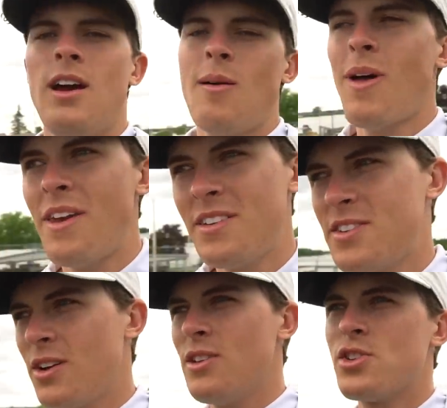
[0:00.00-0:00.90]
I'm not
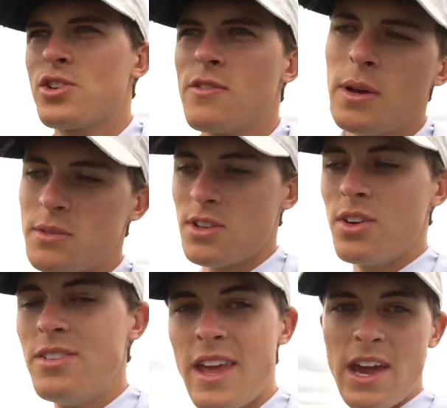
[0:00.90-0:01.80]
necessarily sure if that was a
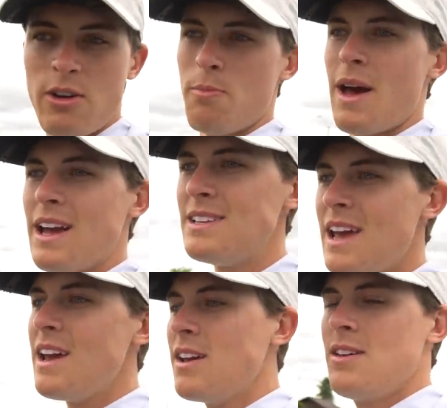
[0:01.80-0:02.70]
good day or a bad
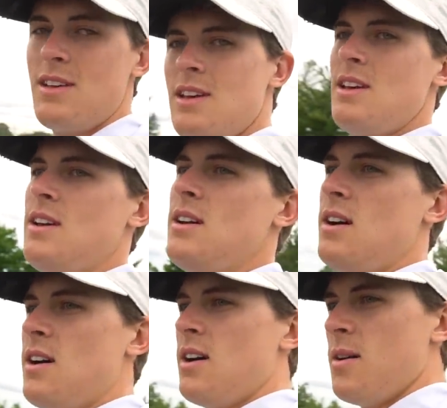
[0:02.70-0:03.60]
day.
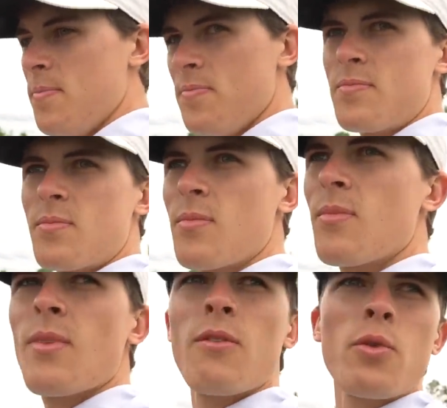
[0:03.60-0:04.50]
Um,
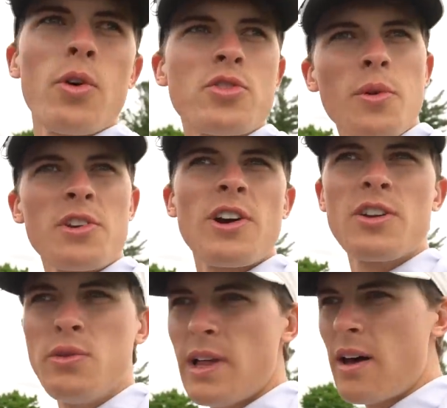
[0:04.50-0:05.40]
of course, don't want to talk
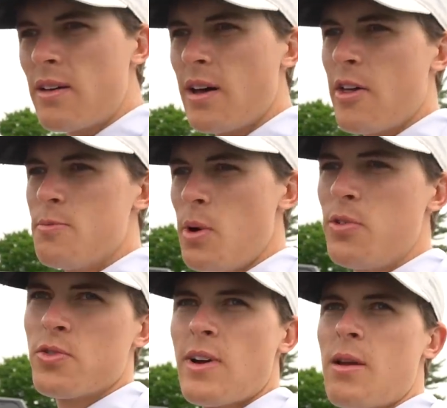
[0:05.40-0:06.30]
too loud, got other
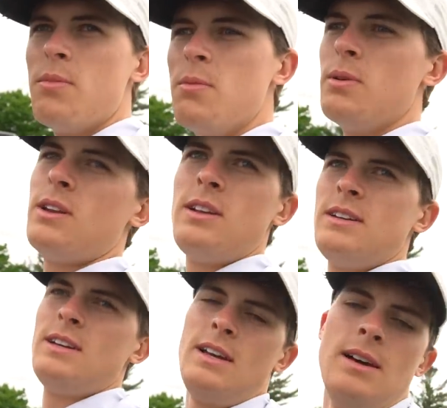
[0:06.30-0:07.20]
boats around me, but
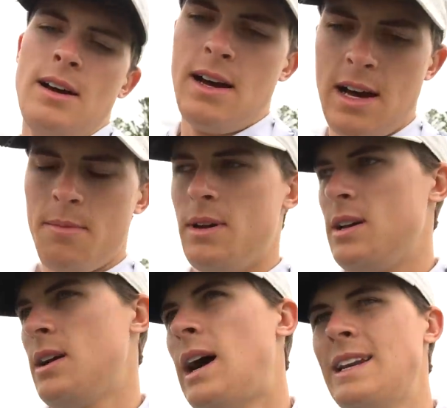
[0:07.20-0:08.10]
um,
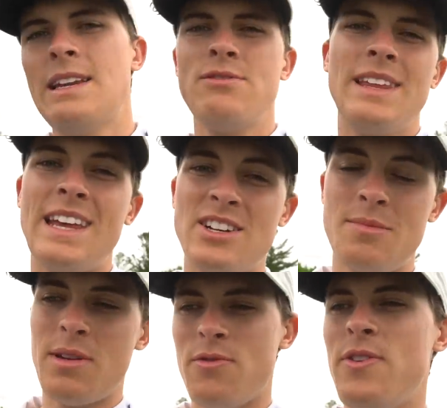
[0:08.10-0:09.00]
I didn't really catch that
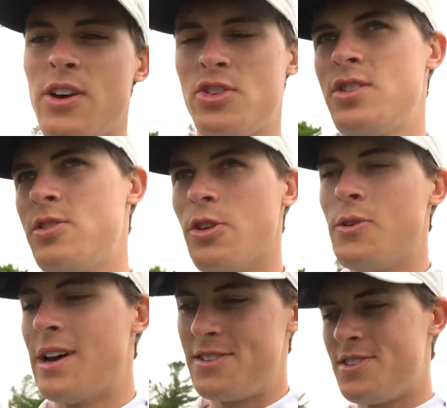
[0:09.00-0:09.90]
many fish. So you
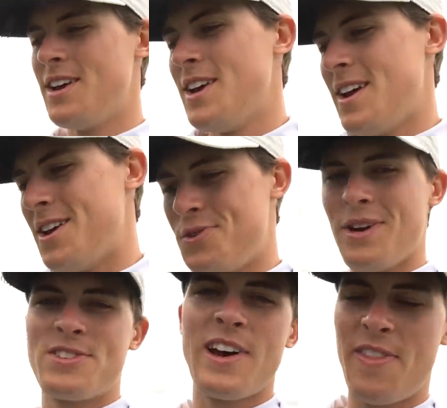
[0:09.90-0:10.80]
guys, as you
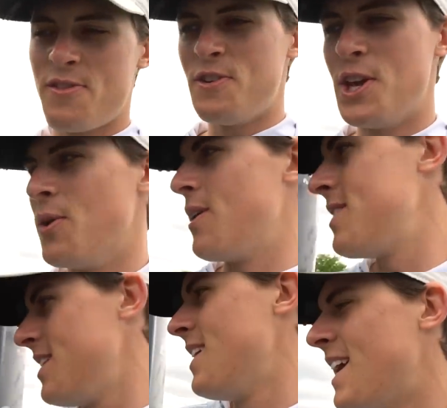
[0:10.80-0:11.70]
guys saw in this video,
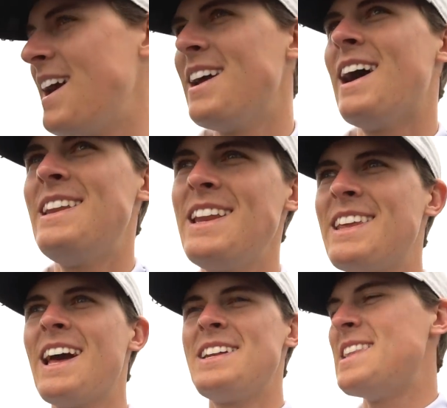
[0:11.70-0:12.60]
I, uh, I didn't
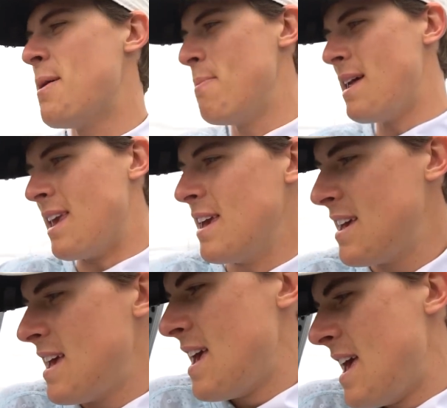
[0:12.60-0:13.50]
catch that many
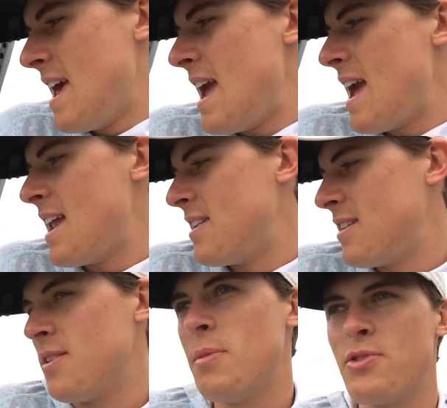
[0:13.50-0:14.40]
and
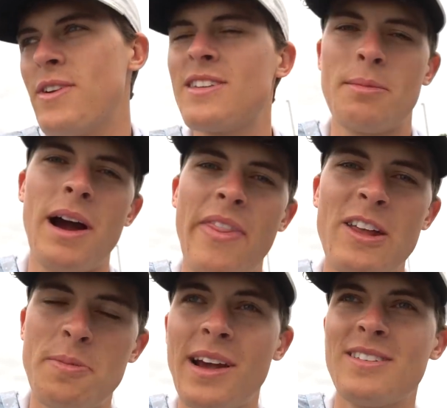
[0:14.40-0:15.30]
I mean, the reasoning behind that
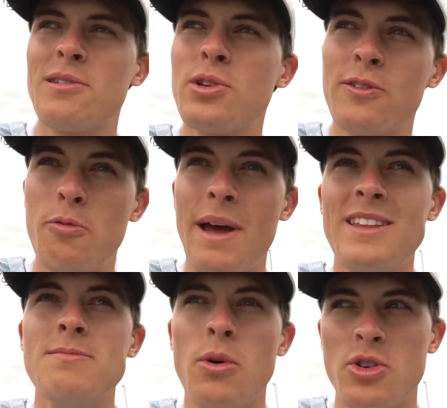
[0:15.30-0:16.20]
is because I was looking for
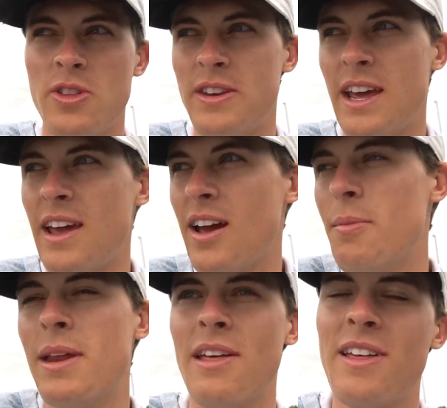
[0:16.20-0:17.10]
beds most of the day. I
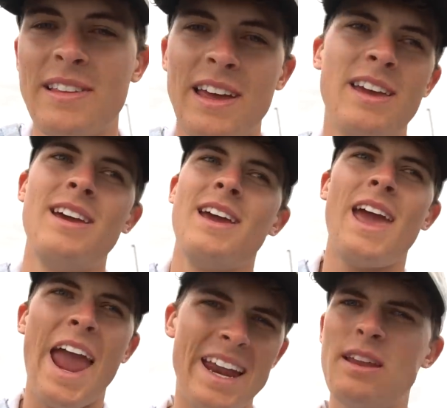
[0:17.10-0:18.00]
mean, I think like
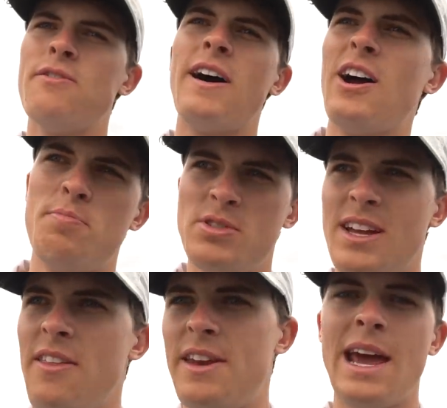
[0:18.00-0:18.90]

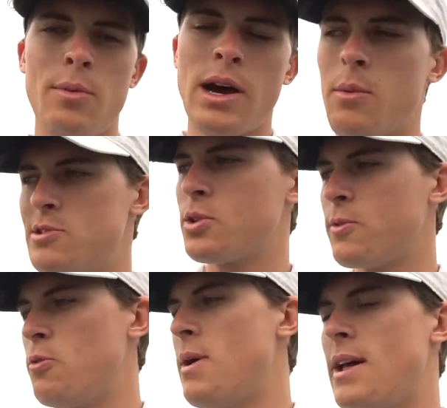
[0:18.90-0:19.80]
85% of the day I, was looking
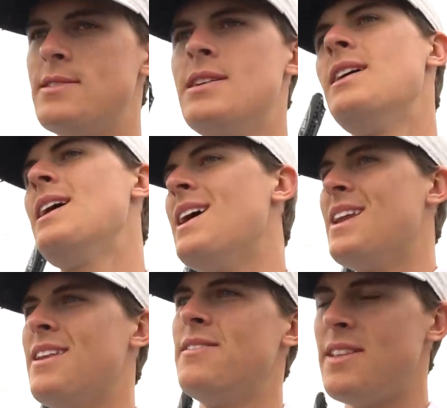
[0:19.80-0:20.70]
for beds.
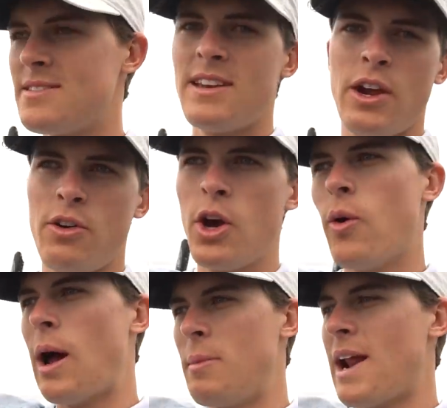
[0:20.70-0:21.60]
And in this
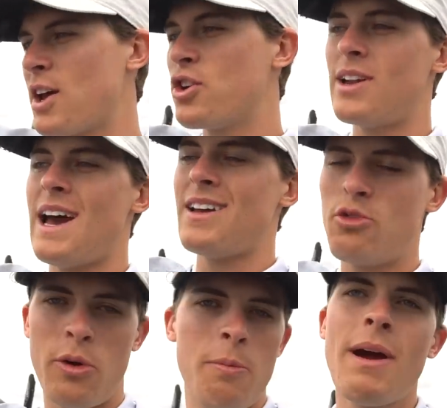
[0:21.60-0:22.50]
scenario, I mean, I could have had
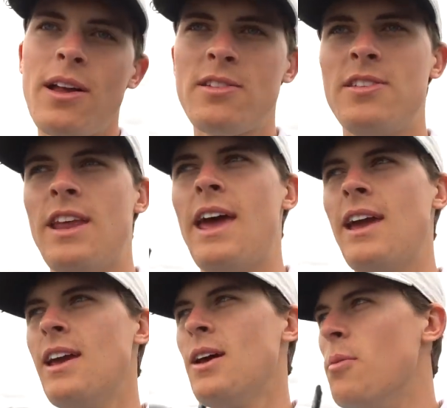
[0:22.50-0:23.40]
20 pounds
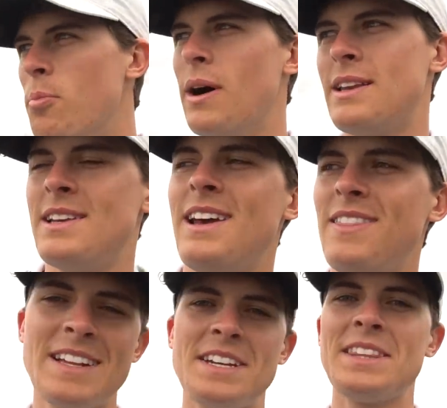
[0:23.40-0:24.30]
today, but
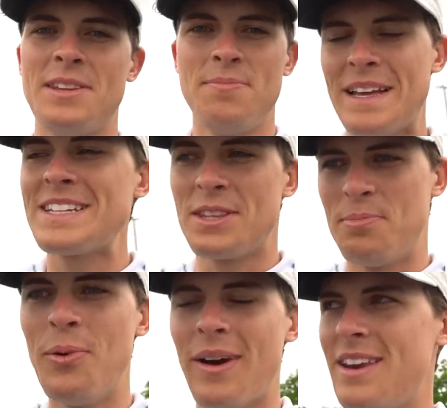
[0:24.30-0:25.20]
that's not the that's not the
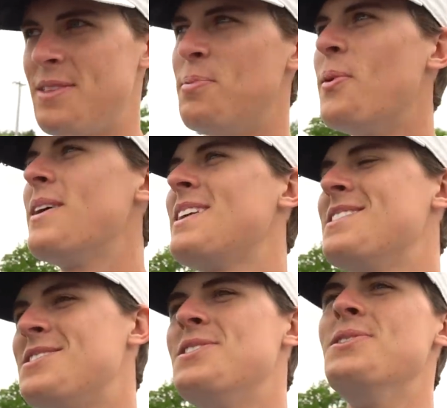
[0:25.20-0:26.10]
point. The point
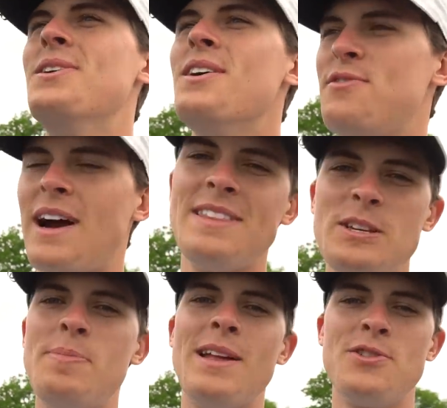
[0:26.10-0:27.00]
is to find
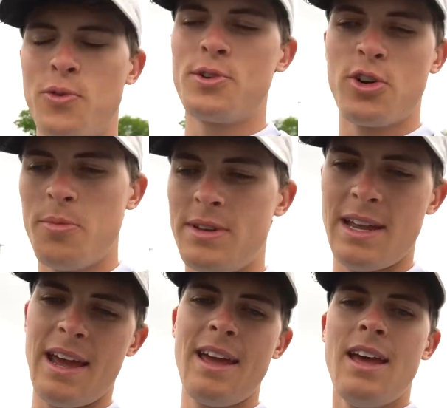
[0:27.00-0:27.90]
these beds for tournament
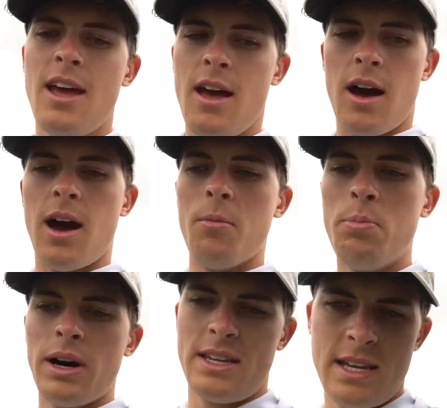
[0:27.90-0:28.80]
day. Um,
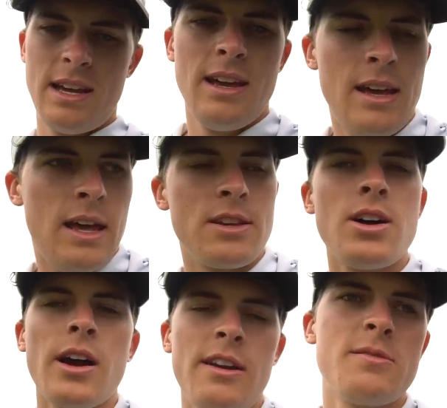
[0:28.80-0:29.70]
but in
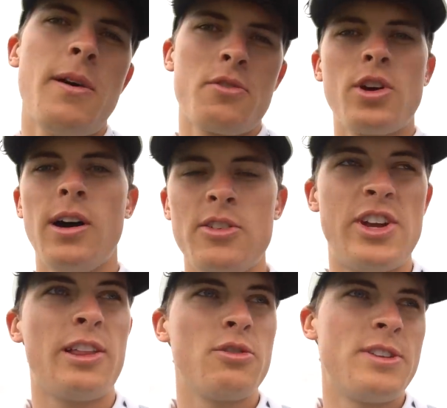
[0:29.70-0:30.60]
talking to some other college
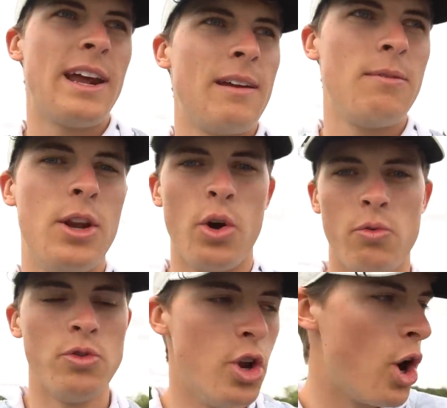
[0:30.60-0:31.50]
anglers that I you know
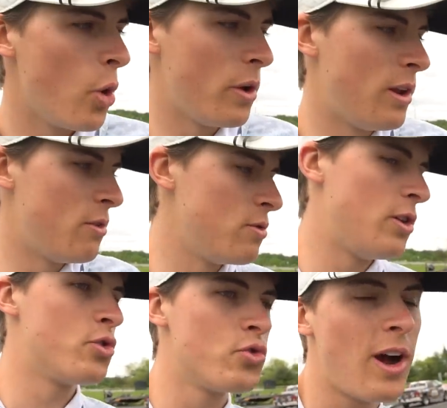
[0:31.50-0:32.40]
know and, and,
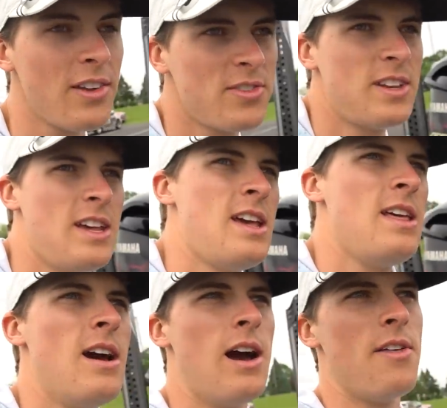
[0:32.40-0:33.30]
and trust,
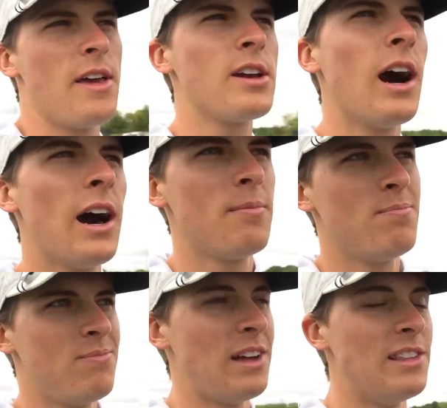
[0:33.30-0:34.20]
uh, they caught
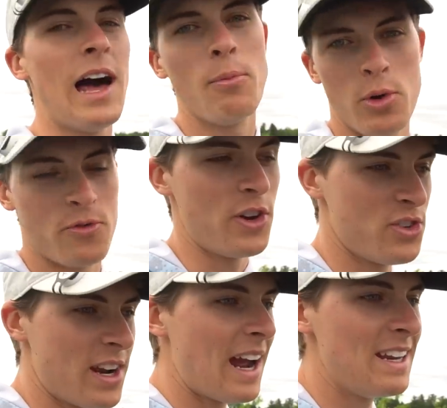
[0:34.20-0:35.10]
a lot more fish
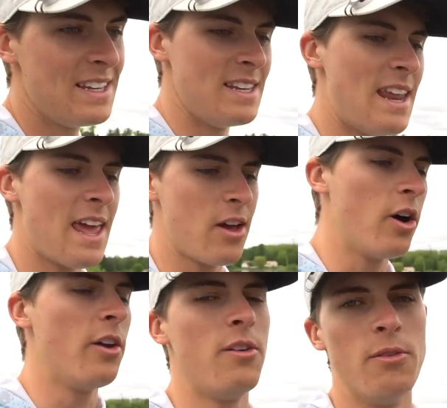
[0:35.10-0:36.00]
than I did today
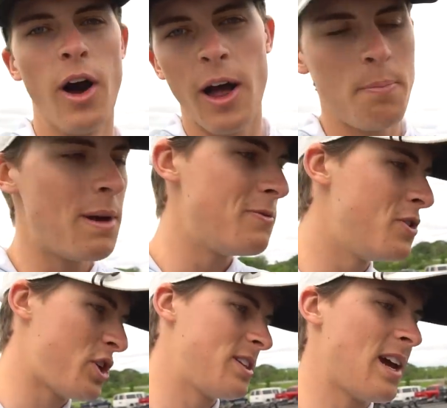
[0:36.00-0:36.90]
on non-bed
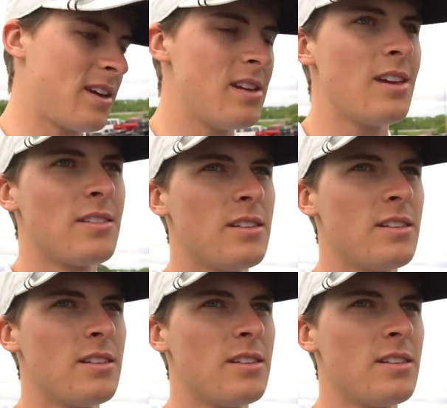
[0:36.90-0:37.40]
fishing techniques.